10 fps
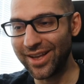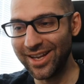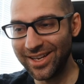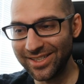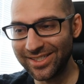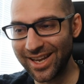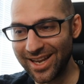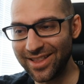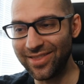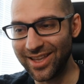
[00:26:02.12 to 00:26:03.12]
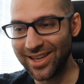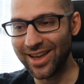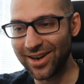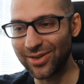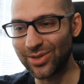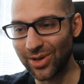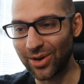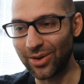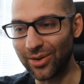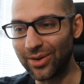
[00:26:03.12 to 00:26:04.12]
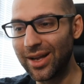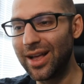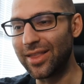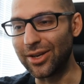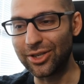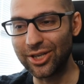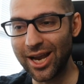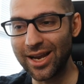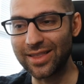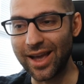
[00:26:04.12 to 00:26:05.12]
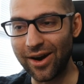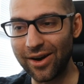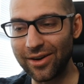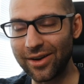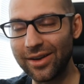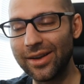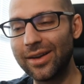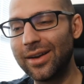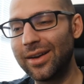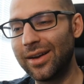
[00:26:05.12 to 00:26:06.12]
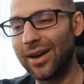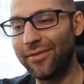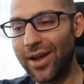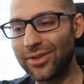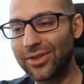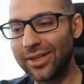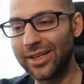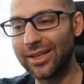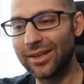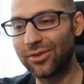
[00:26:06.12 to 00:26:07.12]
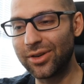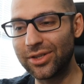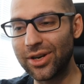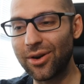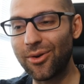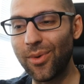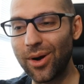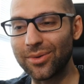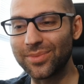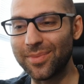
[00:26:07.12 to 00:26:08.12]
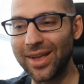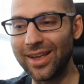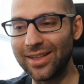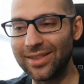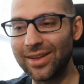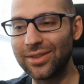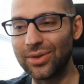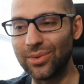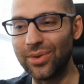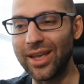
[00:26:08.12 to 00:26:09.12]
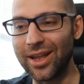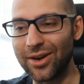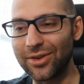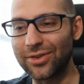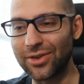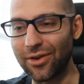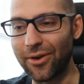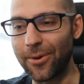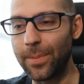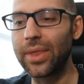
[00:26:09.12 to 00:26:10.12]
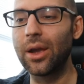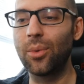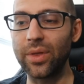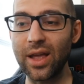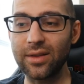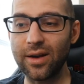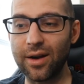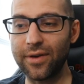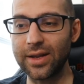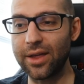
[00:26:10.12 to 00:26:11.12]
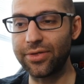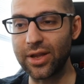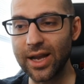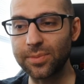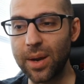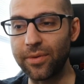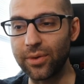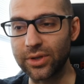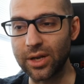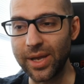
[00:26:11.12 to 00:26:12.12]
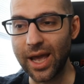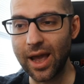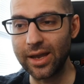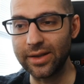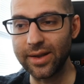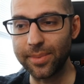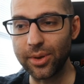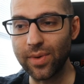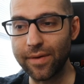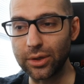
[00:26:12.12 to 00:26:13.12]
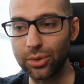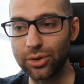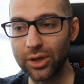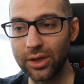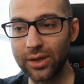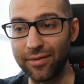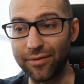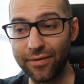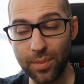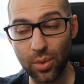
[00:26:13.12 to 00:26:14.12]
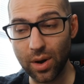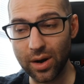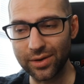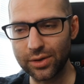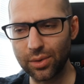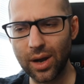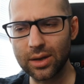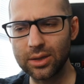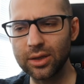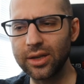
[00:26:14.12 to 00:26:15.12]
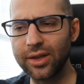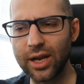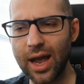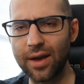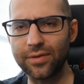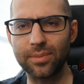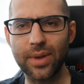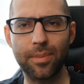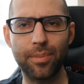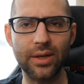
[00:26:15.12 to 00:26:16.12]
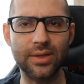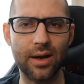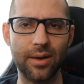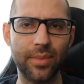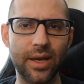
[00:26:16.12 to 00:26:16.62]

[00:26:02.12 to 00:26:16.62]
is in the inner circle. They shake, they hug. Eventually, Chris Jericho welcomes him into the inner circle. We then find out the next pay-per-view is going to be AEW Revolution in February. So clearly they're going to have some big time